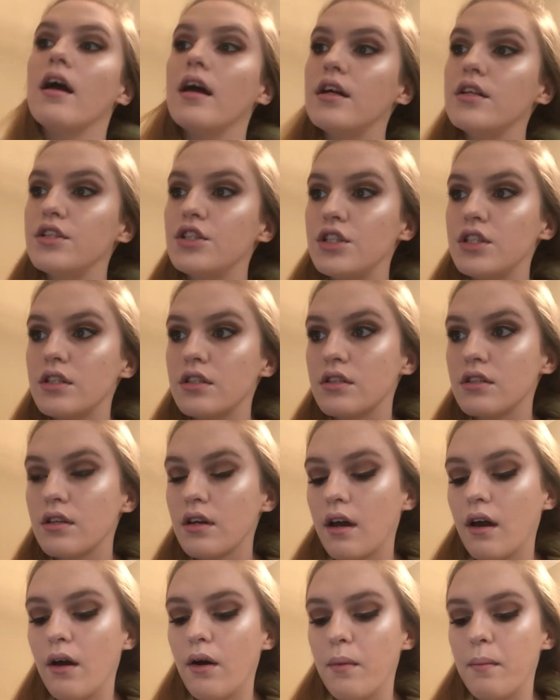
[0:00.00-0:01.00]
and just
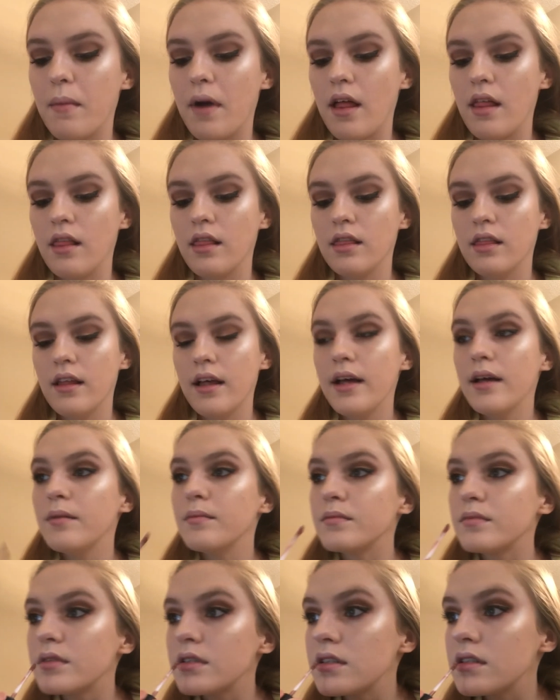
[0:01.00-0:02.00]
coat my
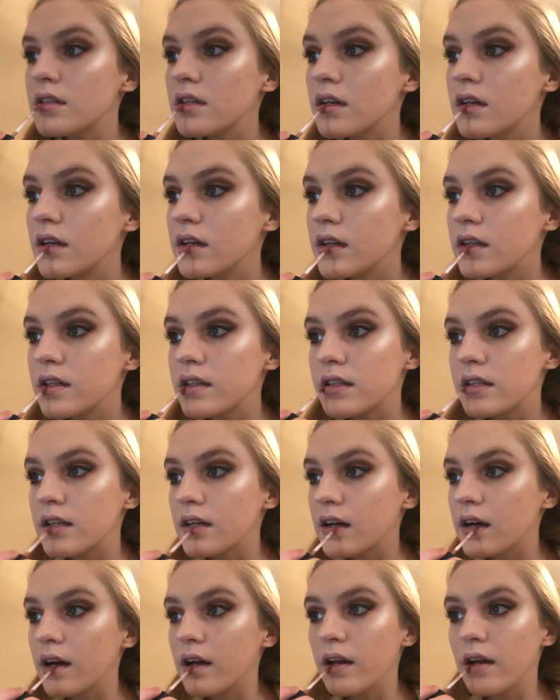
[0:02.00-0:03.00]
lips
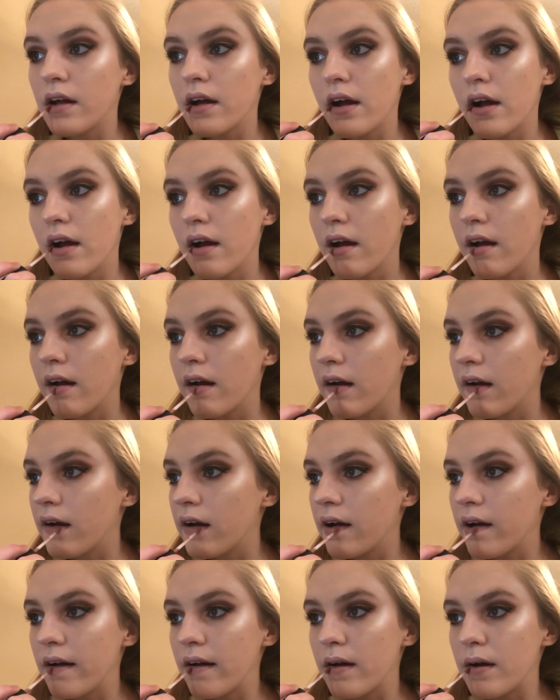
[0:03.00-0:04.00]
to kind
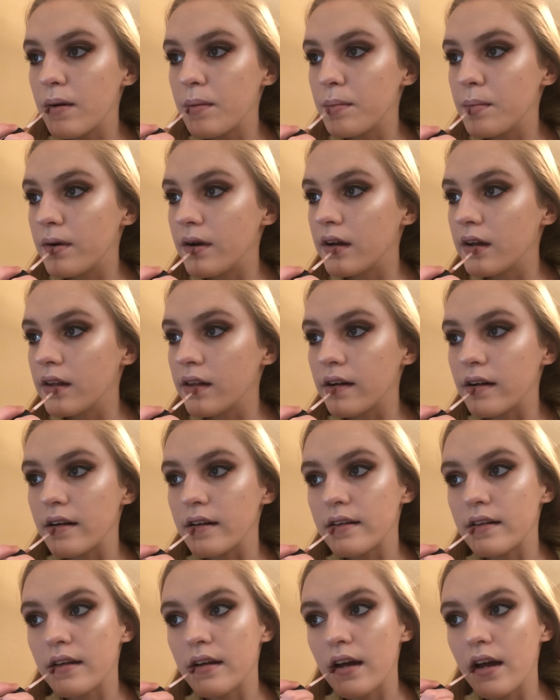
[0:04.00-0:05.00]
of bring the
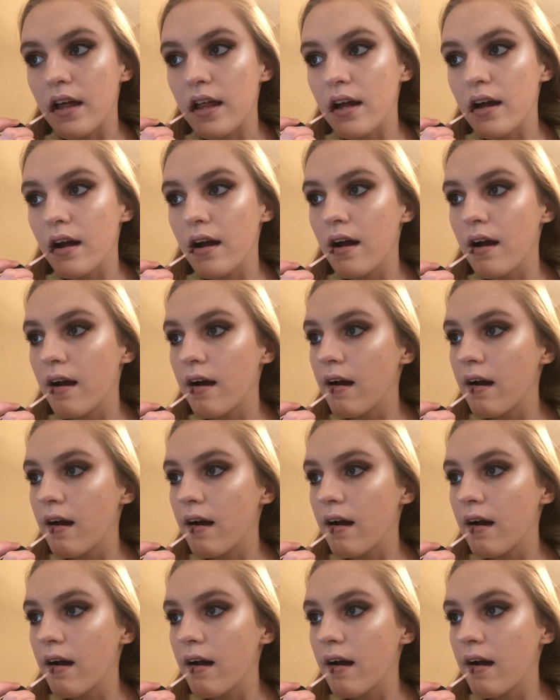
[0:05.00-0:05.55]
rest together.